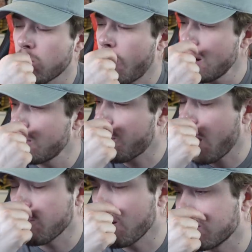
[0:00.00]
random
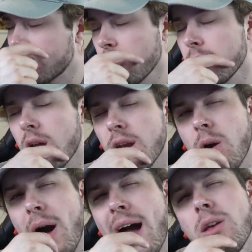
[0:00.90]
thought while I'm simulating,
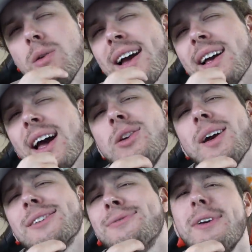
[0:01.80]
how are you
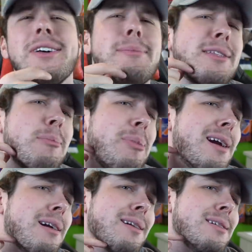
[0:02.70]
guys feeling about the
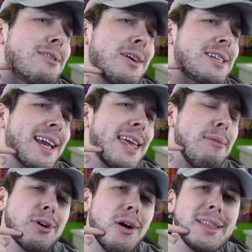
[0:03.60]
beard? Should I
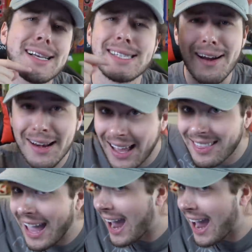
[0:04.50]
keep growing this? I already got the